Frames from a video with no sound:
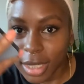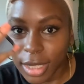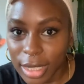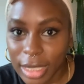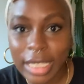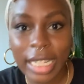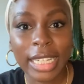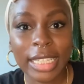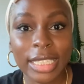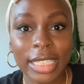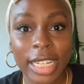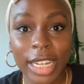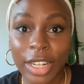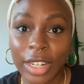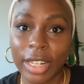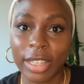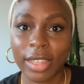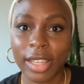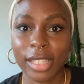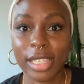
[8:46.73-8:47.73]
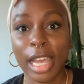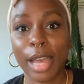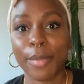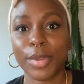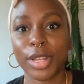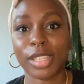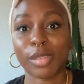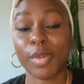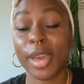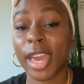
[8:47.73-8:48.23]
dexterity things
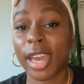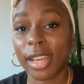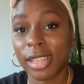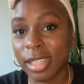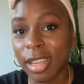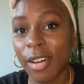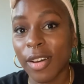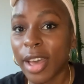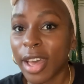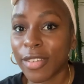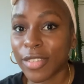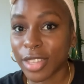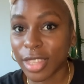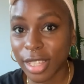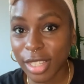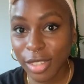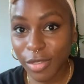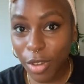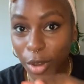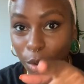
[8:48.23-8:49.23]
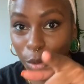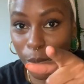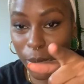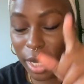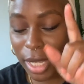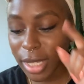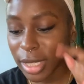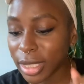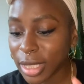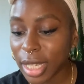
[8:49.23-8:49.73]
happening to my hand because how heavy this phone
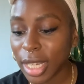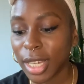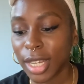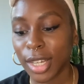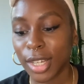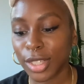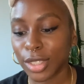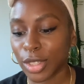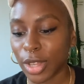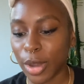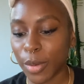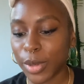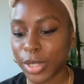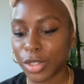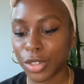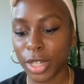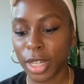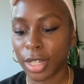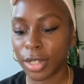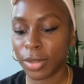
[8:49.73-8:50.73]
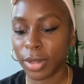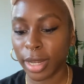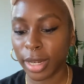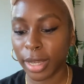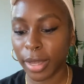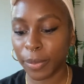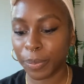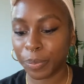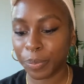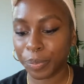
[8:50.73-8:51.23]
was. So I wasn't trying to do that
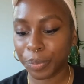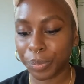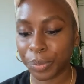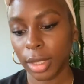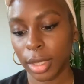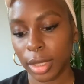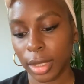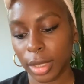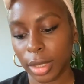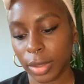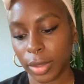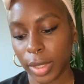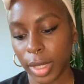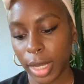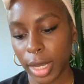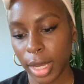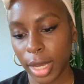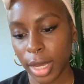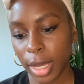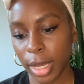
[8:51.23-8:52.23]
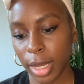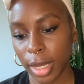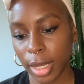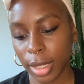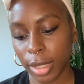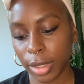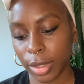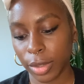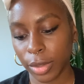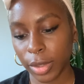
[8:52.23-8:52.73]
again. Okay,
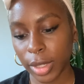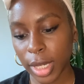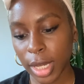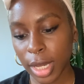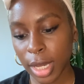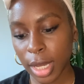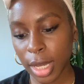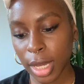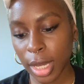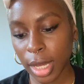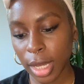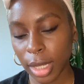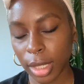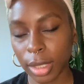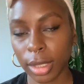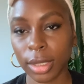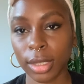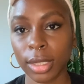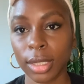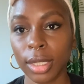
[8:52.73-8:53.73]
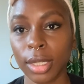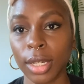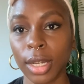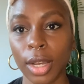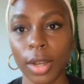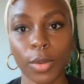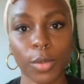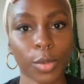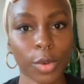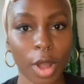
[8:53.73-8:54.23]
agree.
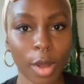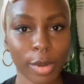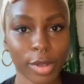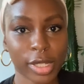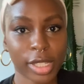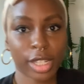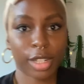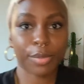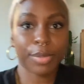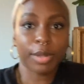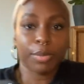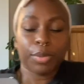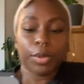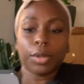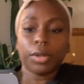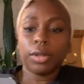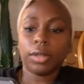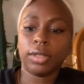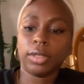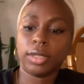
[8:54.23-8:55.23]
We're almost there, people.